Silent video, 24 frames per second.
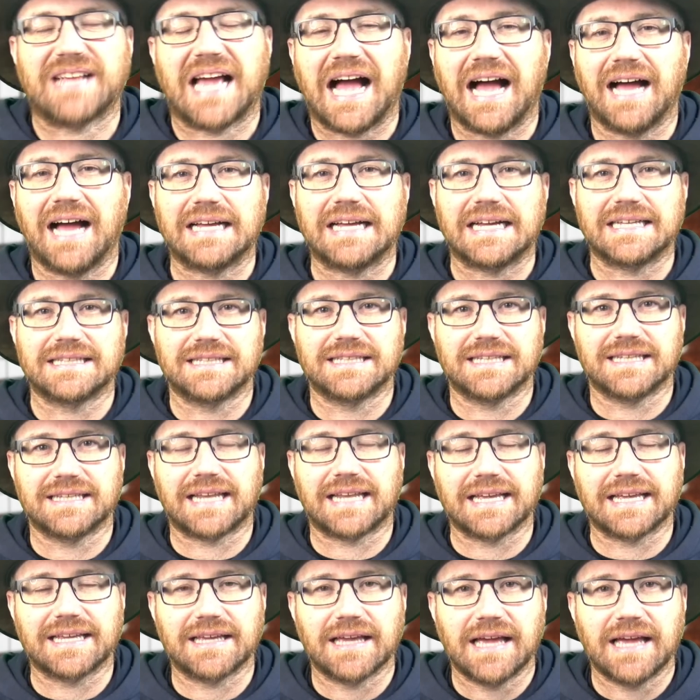And
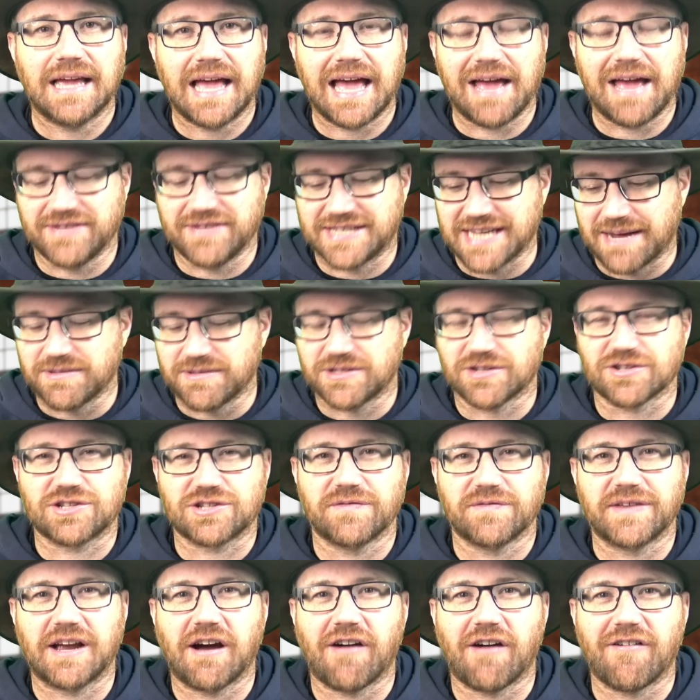like every time he does
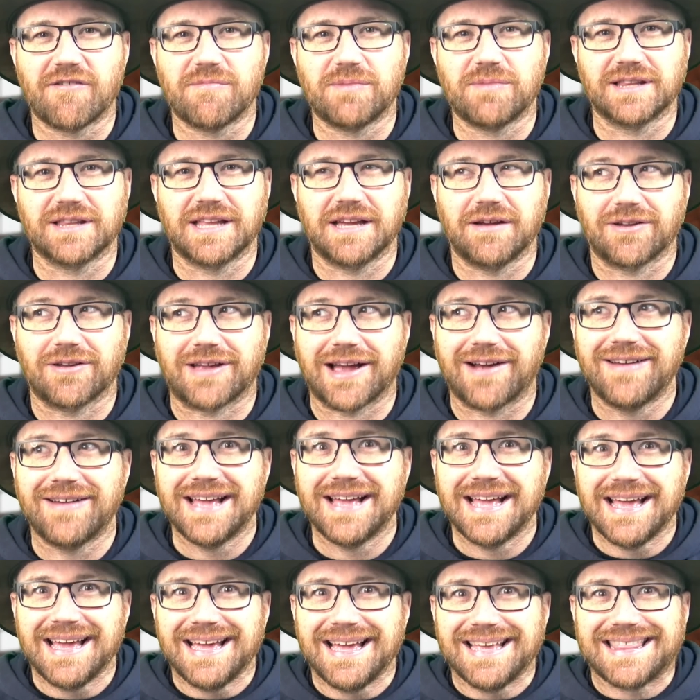something horrible, they'll go,
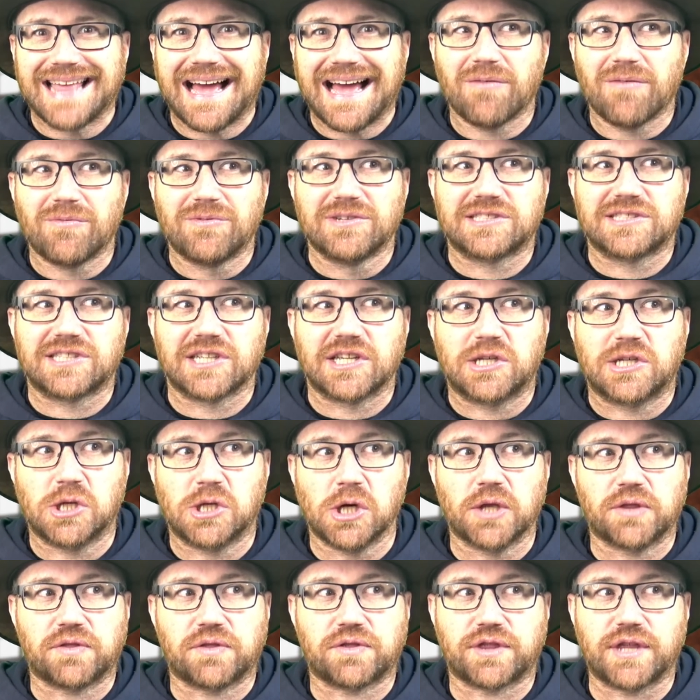"That was a
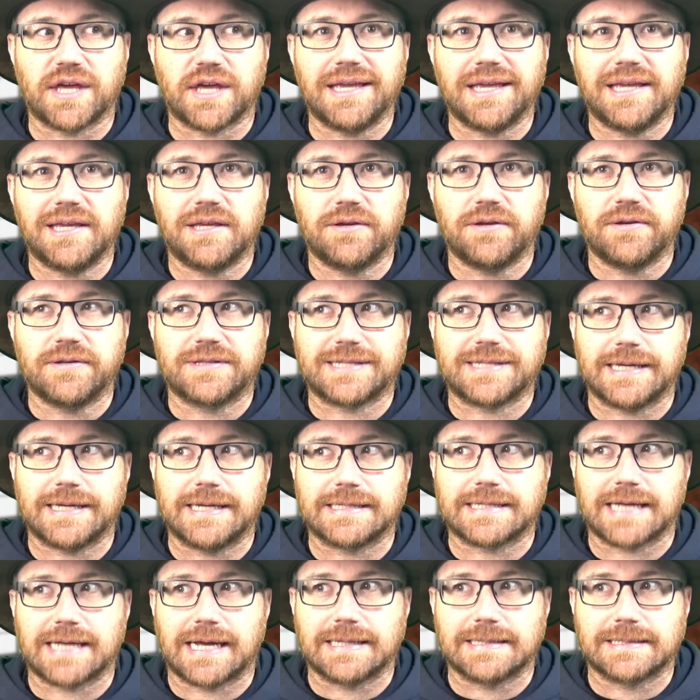good thing you
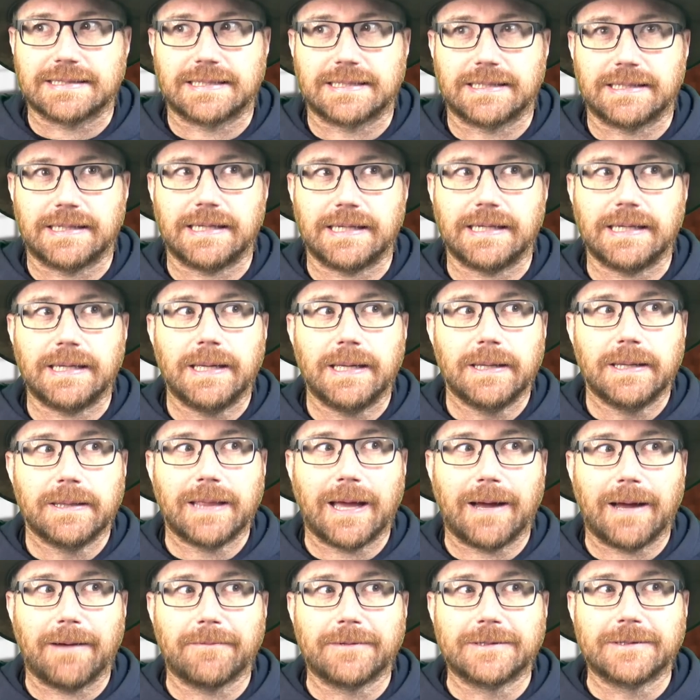did, Anthony.
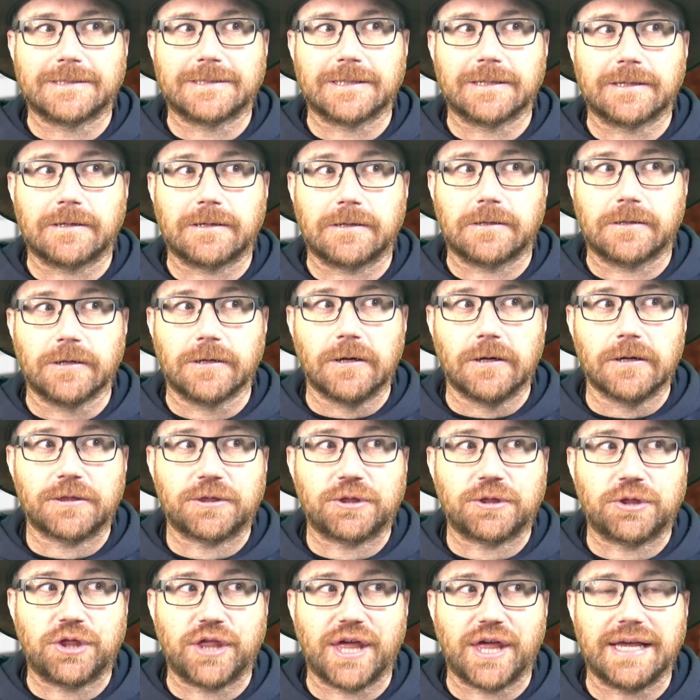That was a good
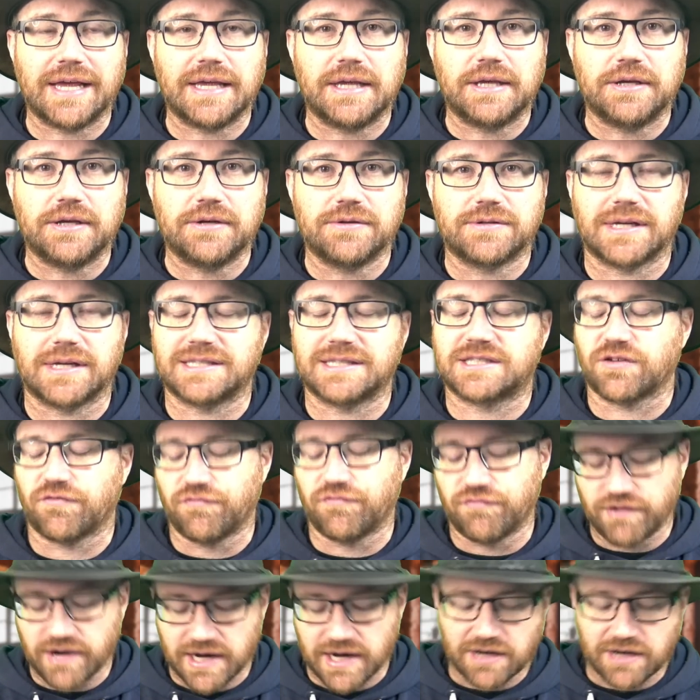thing you." It's a
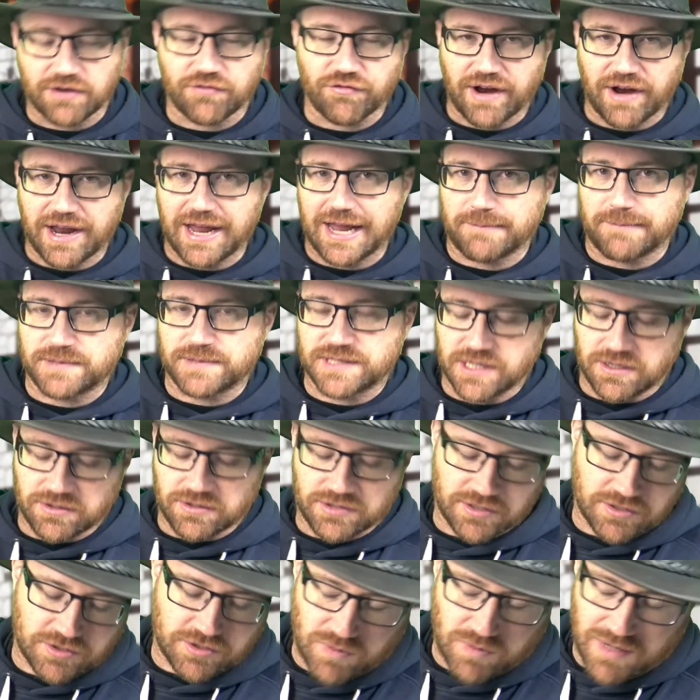really great episode
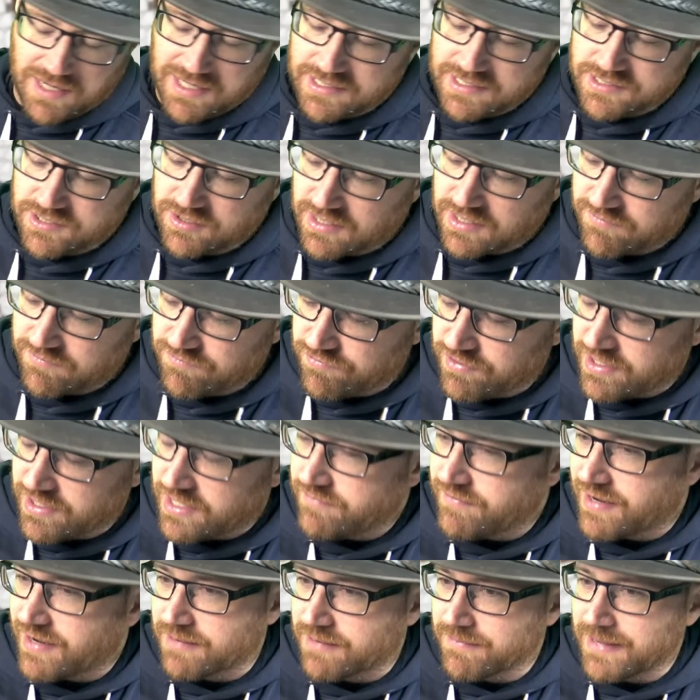of The Twilight Zone. I
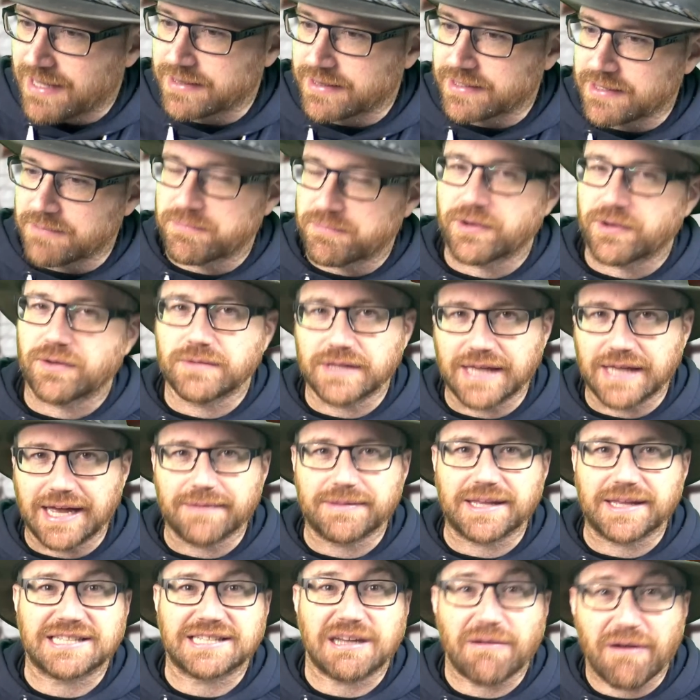really recommend it. But yeah,
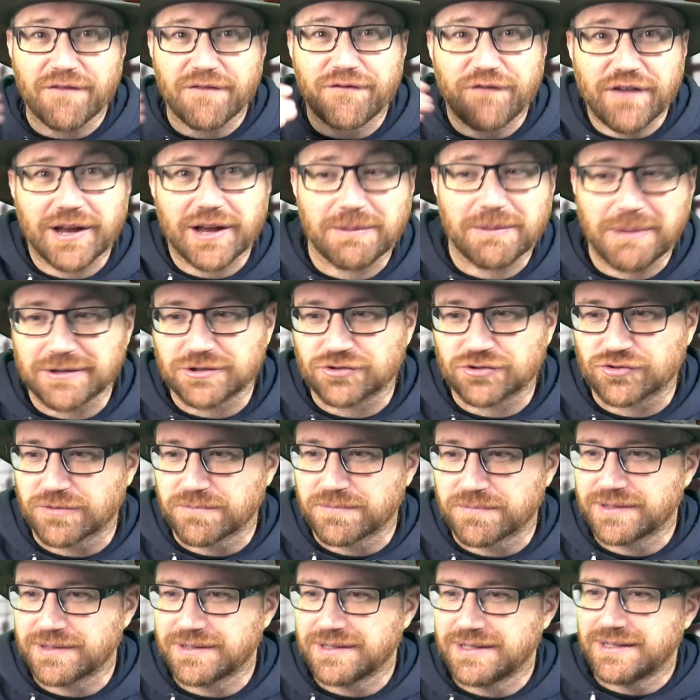that's how I feel about
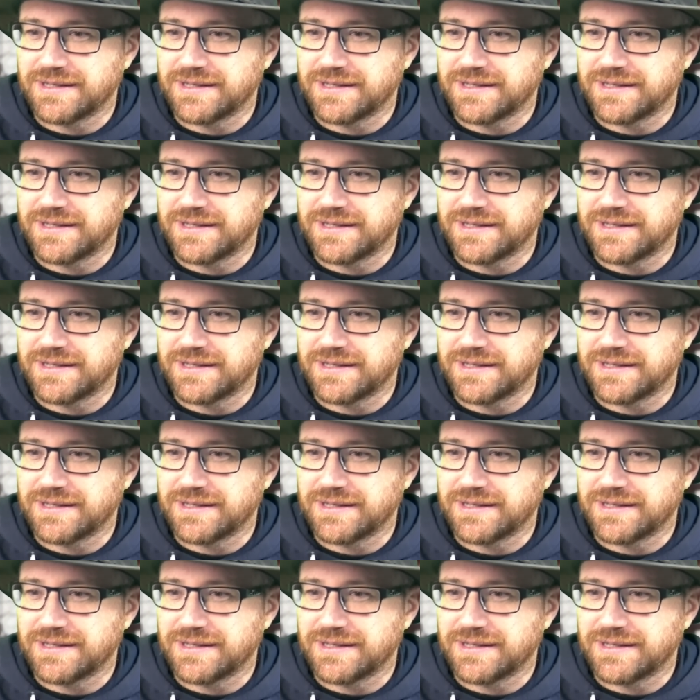Trump.